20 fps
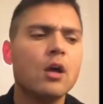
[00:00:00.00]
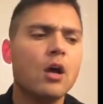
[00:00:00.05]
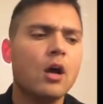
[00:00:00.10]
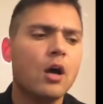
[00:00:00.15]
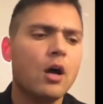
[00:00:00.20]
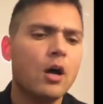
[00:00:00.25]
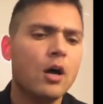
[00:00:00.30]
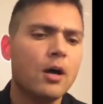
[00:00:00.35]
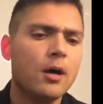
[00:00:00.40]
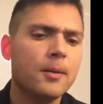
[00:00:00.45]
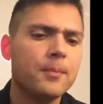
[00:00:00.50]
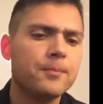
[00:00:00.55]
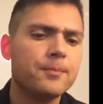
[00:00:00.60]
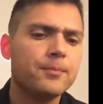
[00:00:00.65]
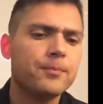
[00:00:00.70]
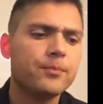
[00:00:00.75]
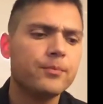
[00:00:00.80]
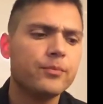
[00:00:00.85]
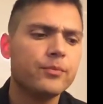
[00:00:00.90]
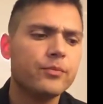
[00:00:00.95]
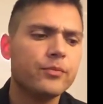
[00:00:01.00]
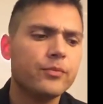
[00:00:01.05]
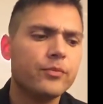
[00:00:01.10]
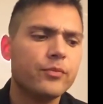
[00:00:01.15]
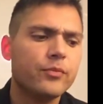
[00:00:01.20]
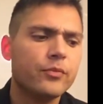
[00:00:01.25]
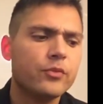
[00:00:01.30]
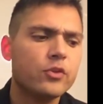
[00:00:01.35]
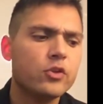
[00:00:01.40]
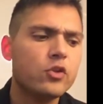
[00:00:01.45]
Um,
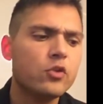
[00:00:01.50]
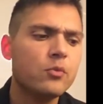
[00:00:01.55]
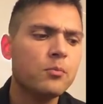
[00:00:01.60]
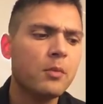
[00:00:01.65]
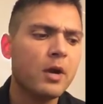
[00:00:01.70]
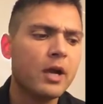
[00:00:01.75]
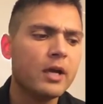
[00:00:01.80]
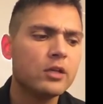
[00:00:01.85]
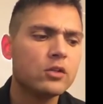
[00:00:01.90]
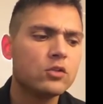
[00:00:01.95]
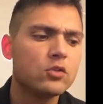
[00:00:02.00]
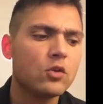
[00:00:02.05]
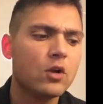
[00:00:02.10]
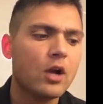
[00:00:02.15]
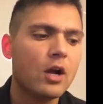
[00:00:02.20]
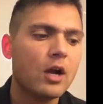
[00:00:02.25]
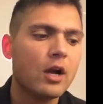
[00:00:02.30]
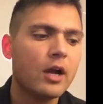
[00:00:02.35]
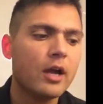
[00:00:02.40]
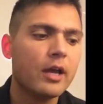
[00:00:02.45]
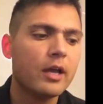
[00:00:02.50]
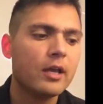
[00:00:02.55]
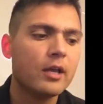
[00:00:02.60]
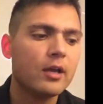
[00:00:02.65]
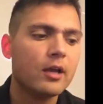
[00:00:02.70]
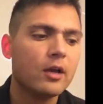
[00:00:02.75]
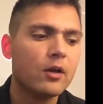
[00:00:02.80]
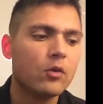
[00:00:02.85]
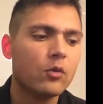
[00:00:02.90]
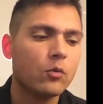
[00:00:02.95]
you might try...
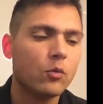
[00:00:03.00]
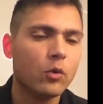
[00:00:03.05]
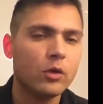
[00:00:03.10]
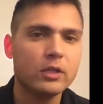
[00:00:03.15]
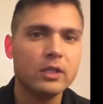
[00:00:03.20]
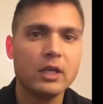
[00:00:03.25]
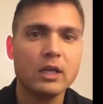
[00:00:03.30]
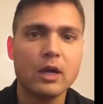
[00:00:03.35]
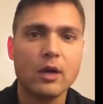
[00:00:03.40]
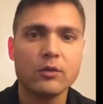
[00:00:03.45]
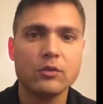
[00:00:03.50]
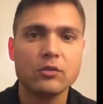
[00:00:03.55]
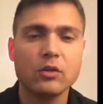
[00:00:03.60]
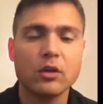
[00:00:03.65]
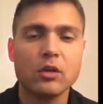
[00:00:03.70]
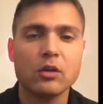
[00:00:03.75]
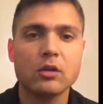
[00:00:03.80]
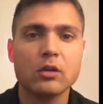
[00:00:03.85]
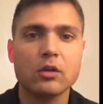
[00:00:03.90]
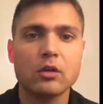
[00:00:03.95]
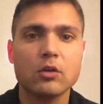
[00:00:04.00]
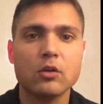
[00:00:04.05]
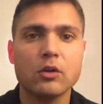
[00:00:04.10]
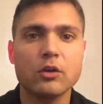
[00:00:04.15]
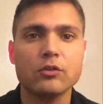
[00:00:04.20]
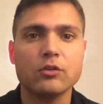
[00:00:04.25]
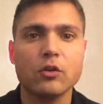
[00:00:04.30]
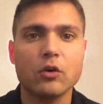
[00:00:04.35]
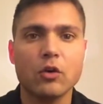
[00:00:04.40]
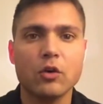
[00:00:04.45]
One thing I was talking to Chris
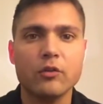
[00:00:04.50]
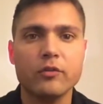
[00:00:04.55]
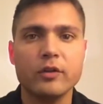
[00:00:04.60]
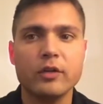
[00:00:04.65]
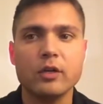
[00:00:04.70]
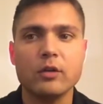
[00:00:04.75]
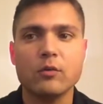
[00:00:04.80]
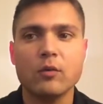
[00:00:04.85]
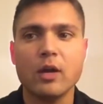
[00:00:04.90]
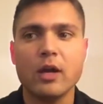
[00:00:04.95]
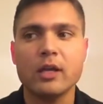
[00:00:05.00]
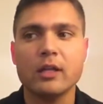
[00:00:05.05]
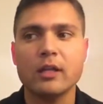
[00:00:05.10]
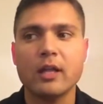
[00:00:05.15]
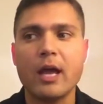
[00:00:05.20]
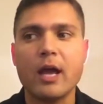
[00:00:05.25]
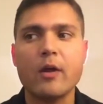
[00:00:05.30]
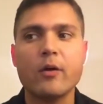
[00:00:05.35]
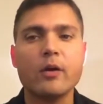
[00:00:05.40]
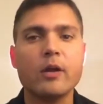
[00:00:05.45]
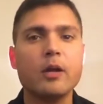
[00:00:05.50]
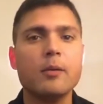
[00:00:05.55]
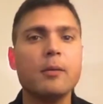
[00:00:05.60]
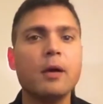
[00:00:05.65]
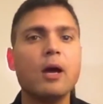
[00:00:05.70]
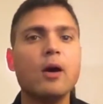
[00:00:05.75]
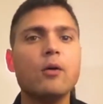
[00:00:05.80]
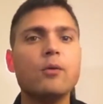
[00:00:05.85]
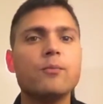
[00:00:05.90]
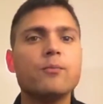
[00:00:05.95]
Irvin and Ryan Lowry
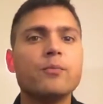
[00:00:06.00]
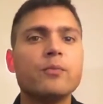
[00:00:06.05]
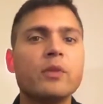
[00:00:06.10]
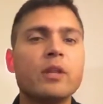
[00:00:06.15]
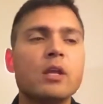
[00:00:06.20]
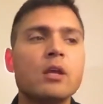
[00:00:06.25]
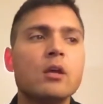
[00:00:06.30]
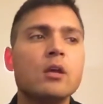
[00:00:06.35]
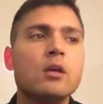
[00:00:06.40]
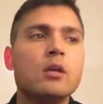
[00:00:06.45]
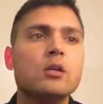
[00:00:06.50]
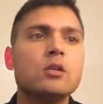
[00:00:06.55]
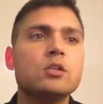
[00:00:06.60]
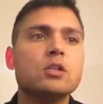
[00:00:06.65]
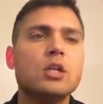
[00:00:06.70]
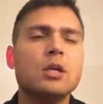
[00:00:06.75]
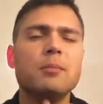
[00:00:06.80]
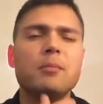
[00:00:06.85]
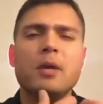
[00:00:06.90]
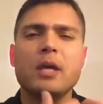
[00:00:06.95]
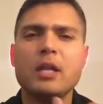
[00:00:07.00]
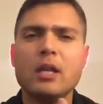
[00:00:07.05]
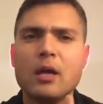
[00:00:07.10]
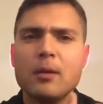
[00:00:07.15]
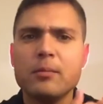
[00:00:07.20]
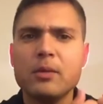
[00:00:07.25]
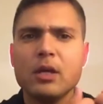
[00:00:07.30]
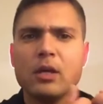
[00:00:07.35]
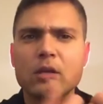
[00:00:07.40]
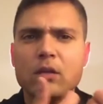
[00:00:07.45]
about, she may not
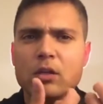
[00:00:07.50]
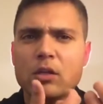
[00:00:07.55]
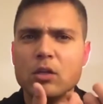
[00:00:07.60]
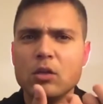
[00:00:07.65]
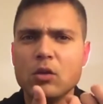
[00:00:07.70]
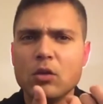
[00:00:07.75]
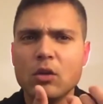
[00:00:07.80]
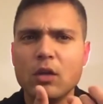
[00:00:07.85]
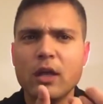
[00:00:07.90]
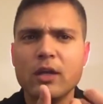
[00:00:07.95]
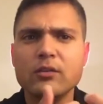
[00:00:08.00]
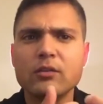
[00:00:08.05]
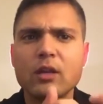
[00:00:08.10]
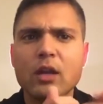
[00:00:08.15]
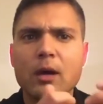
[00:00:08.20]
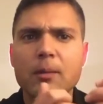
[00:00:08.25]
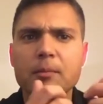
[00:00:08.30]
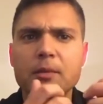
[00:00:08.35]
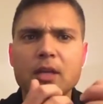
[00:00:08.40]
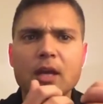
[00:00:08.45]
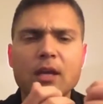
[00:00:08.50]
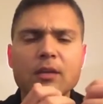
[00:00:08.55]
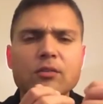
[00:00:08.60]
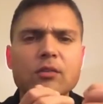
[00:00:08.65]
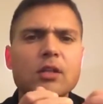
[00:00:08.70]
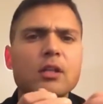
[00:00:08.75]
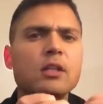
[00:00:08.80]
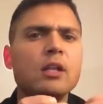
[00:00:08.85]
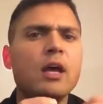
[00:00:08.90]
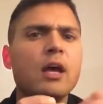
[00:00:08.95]
be able to utilize it. I'm
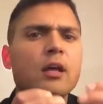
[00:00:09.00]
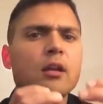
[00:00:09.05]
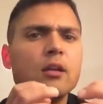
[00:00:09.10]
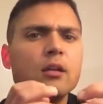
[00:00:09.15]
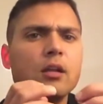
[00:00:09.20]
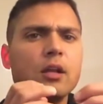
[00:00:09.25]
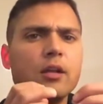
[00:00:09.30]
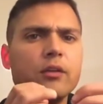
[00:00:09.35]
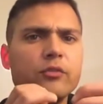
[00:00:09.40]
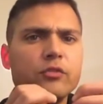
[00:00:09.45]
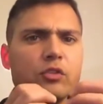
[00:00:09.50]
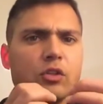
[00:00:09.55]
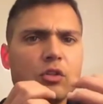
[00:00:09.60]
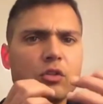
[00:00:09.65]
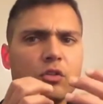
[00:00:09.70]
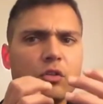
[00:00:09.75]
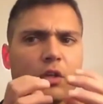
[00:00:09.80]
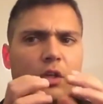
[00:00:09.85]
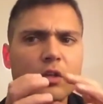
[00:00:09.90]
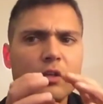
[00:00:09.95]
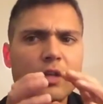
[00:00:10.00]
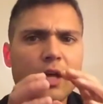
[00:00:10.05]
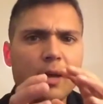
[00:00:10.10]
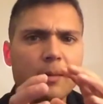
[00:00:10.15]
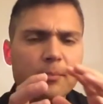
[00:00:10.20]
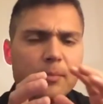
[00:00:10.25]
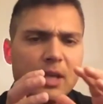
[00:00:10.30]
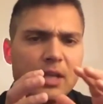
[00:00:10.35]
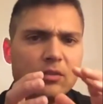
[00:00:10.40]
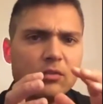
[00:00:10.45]
guessing that if she, that
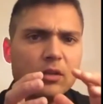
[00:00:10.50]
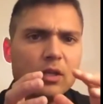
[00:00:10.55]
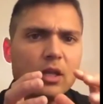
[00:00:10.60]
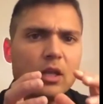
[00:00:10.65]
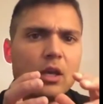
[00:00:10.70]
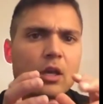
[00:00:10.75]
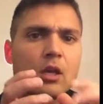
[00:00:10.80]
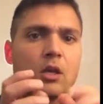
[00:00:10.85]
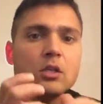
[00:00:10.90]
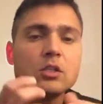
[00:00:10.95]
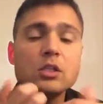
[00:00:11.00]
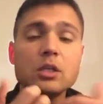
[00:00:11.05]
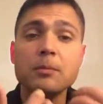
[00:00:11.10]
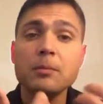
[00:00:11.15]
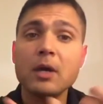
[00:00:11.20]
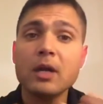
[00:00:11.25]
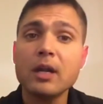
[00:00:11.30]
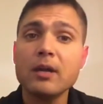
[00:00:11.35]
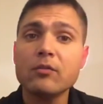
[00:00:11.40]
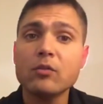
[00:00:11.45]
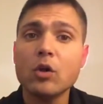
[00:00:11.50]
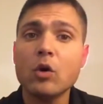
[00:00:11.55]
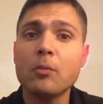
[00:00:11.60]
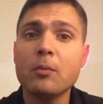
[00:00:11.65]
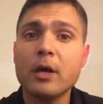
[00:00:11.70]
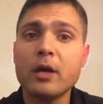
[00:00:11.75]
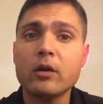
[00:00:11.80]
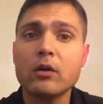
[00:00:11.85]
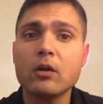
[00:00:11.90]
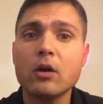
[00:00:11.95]
basically she might have low
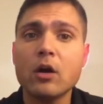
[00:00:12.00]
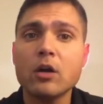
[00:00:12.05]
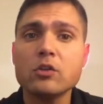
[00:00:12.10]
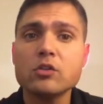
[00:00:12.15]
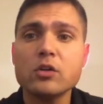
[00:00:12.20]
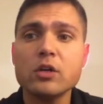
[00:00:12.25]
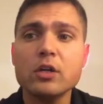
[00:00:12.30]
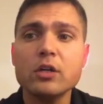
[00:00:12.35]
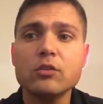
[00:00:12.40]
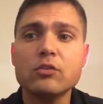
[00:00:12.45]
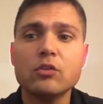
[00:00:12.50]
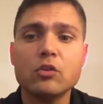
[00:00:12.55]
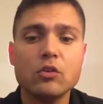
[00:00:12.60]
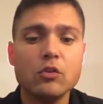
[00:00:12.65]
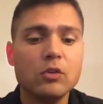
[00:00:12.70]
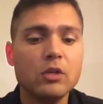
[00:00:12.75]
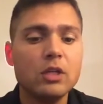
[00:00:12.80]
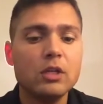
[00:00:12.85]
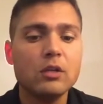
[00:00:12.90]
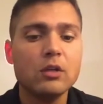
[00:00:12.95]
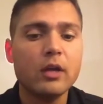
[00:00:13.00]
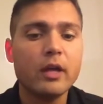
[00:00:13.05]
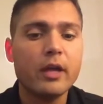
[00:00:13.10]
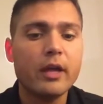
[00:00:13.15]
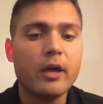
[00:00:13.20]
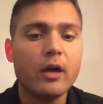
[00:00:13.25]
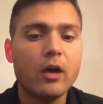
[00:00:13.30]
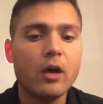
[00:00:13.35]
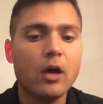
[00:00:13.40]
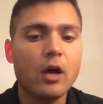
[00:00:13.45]
mitochondria, so you need to
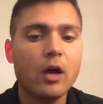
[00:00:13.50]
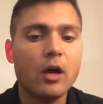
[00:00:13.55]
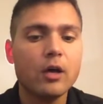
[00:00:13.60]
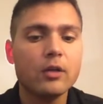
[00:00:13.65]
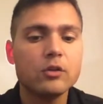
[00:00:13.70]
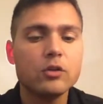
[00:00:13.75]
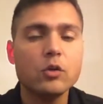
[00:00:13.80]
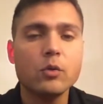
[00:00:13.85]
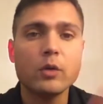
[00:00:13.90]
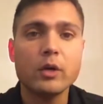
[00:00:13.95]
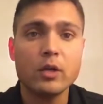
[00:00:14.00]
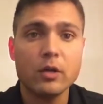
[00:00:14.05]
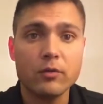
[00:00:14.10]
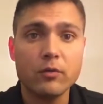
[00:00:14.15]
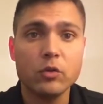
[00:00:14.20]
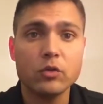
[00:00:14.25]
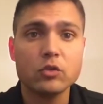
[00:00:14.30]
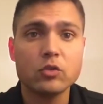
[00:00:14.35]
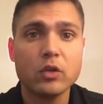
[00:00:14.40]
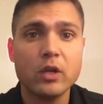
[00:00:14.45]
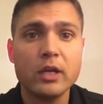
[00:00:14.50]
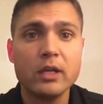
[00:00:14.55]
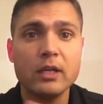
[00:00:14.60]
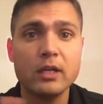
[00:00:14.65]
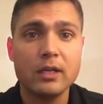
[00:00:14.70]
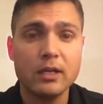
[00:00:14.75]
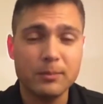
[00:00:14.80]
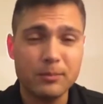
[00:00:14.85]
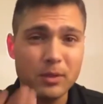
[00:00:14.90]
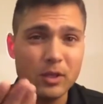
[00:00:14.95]
uh, do interval training
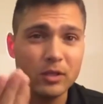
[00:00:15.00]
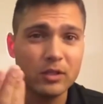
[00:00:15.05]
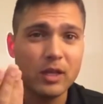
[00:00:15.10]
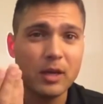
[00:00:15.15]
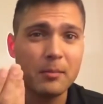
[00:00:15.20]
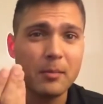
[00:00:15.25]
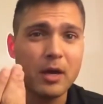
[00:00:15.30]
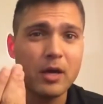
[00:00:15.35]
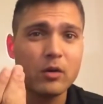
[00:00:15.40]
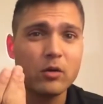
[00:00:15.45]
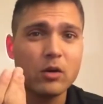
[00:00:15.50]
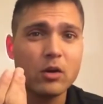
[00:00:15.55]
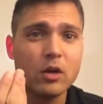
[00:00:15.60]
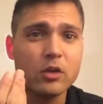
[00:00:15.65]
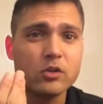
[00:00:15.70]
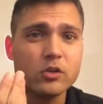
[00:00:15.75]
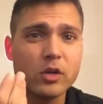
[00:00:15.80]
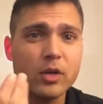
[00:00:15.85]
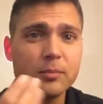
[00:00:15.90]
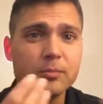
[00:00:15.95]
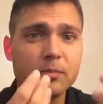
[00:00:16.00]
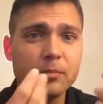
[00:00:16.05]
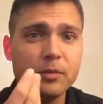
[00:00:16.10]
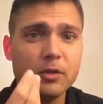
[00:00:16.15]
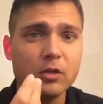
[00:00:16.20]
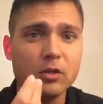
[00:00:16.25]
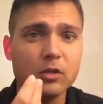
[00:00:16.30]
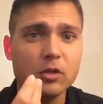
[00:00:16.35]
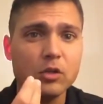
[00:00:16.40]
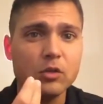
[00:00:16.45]
to build that mitochondria up to be able
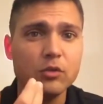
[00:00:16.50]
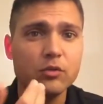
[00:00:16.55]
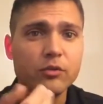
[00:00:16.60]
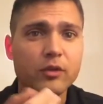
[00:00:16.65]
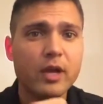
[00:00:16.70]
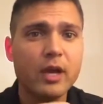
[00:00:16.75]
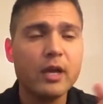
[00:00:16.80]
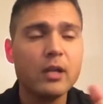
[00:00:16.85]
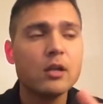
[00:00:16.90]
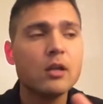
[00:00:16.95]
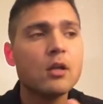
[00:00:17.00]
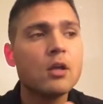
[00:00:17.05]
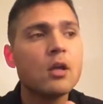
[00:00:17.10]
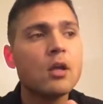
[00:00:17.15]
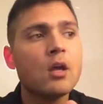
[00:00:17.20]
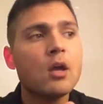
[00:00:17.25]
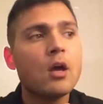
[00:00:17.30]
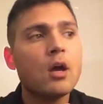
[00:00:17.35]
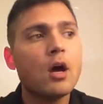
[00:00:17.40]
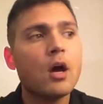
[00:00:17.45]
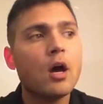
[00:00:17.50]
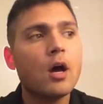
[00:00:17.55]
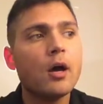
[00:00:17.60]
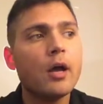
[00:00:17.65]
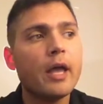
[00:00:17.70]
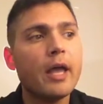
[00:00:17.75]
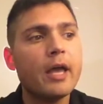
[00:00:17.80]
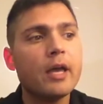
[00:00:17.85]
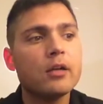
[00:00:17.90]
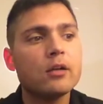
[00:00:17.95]
to use fat. Uh,
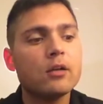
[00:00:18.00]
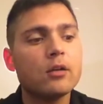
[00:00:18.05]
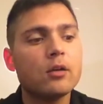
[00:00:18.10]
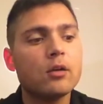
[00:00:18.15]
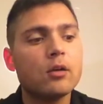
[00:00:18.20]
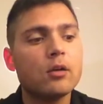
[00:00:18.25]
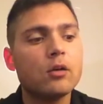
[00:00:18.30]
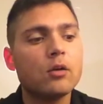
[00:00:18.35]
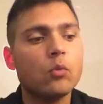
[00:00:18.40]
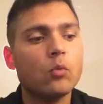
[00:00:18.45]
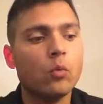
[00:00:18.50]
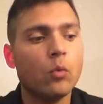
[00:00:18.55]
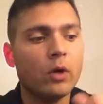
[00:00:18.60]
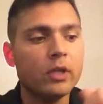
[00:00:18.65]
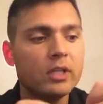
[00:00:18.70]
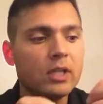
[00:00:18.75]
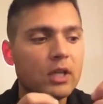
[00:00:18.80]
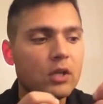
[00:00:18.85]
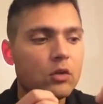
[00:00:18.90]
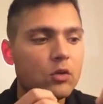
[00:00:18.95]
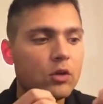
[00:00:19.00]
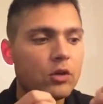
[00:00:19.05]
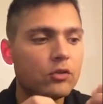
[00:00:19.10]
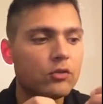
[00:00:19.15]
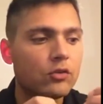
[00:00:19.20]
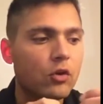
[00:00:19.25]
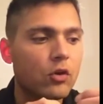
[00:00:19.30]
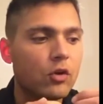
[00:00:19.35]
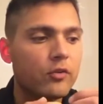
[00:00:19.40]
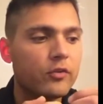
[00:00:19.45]
and one thing Chris
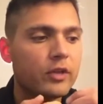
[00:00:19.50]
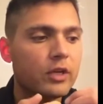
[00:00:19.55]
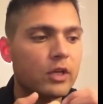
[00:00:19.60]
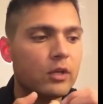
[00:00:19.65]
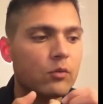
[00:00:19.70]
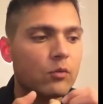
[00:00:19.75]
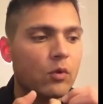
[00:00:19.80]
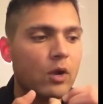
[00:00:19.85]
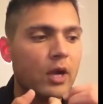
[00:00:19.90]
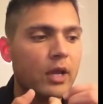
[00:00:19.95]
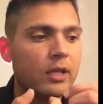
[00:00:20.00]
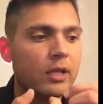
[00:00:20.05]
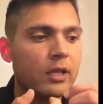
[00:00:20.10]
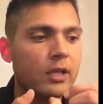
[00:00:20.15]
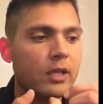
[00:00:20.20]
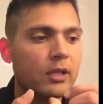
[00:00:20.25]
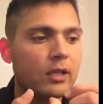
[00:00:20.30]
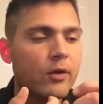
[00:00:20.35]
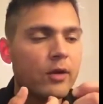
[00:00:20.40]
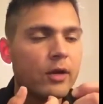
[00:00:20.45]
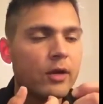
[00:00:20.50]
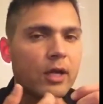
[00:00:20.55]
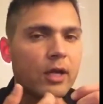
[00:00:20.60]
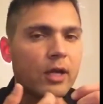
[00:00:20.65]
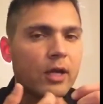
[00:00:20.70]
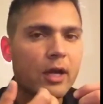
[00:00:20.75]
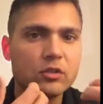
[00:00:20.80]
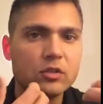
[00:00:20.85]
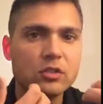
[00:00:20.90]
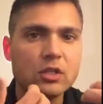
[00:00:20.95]
Irvin and Ryan Lowry have
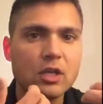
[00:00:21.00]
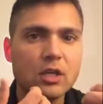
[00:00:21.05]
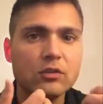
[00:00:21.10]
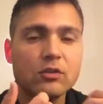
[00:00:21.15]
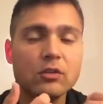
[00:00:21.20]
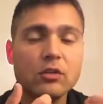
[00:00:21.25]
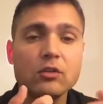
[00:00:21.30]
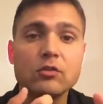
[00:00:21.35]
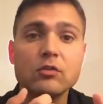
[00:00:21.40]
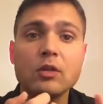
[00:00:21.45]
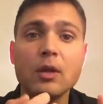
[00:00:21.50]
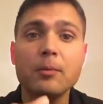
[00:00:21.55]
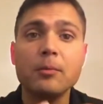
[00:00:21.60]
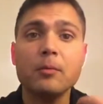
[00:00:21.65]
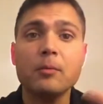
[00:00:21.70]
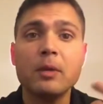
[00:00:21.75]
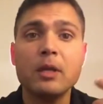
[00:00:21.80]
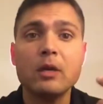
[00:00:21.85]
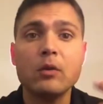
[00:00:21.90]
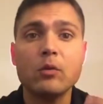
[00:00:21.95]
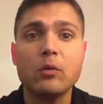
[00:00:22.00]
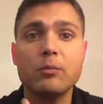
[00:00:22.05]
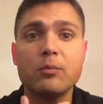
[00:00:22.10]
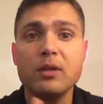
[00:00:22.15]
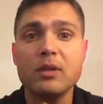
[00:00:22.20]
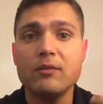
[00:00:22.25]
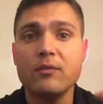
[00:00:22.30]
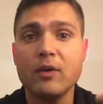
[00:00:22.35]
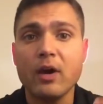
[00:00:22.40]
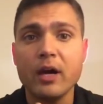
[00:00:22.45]
suggested is supplementing with
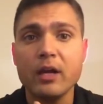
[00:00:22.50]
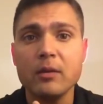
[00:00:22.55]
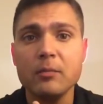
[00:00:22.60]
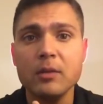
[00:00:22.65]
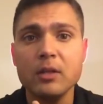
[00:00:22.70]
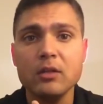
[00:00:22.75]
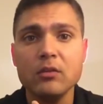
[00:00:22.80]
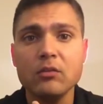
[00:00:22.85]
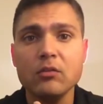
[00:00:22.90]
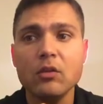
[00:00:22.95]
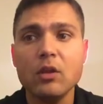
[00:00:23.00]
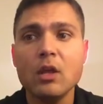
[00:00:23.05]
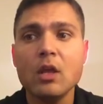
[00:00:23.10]
B vitamins.